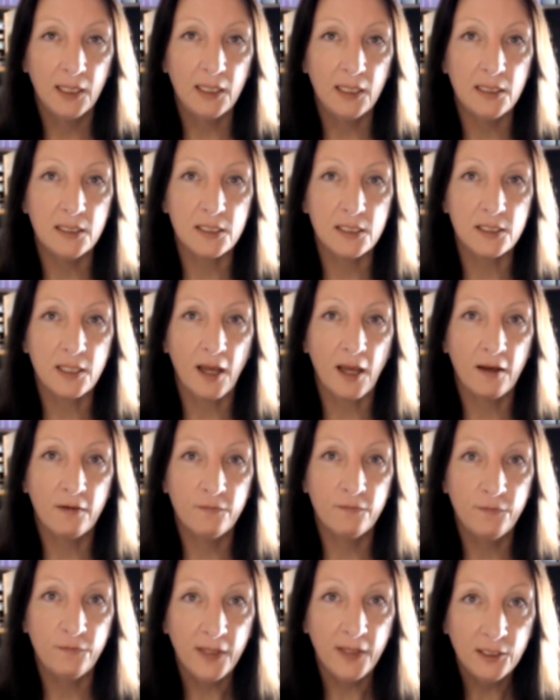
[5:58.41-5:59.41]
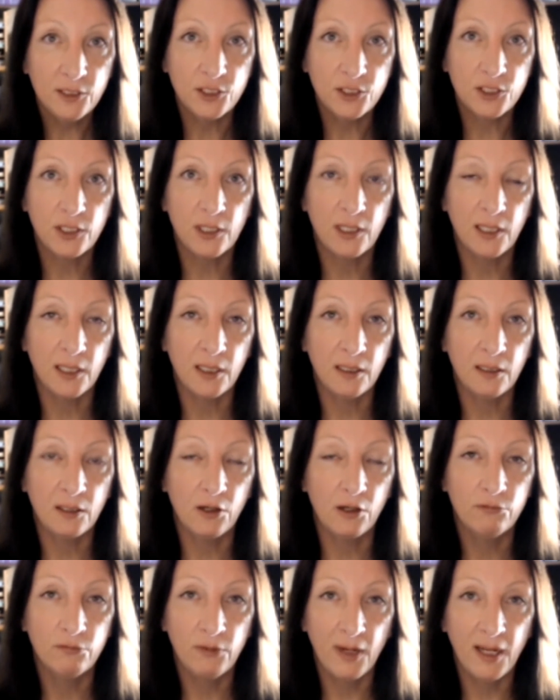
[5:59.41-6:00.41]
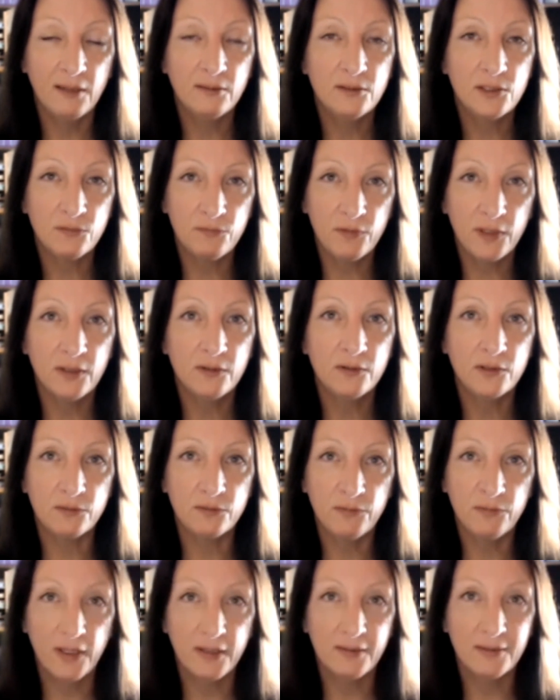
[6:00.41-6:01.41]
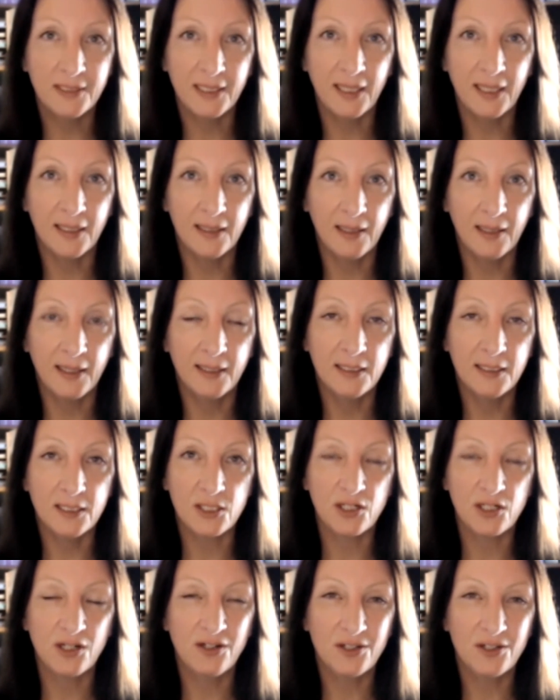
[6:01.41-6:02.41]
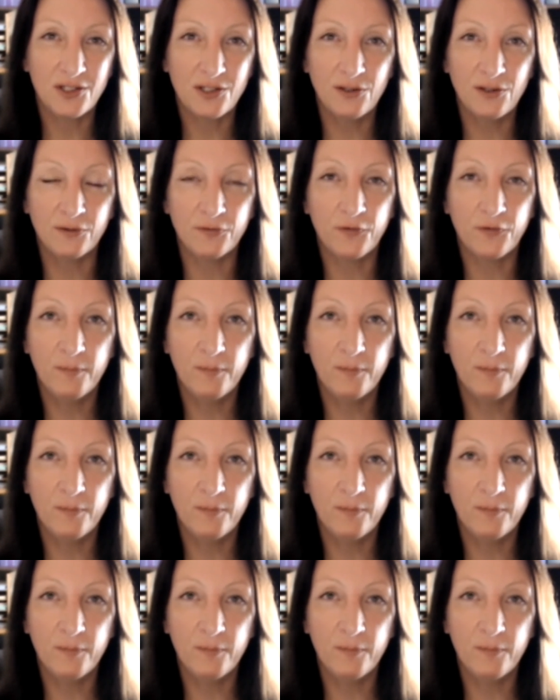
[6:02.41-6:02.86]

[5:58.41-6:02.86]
is that eventually go round and round and round again and it starts to look